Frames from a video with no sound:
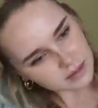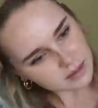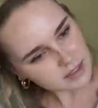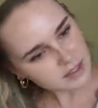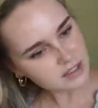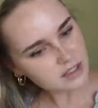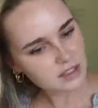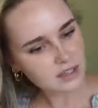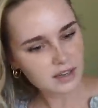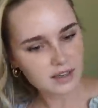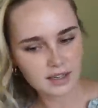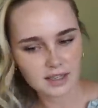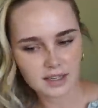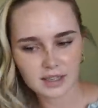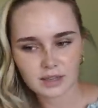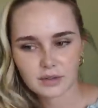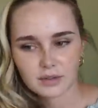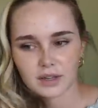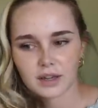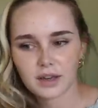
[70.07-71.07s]
it's not like
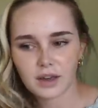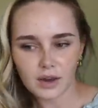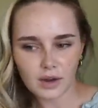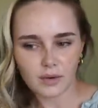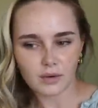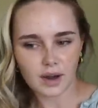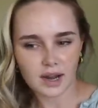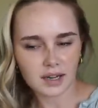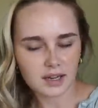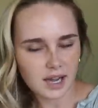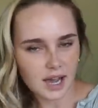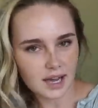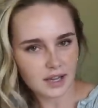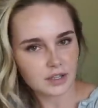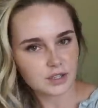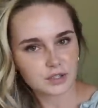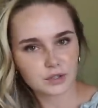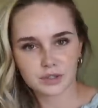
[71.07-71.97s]
they're like, oh, Alice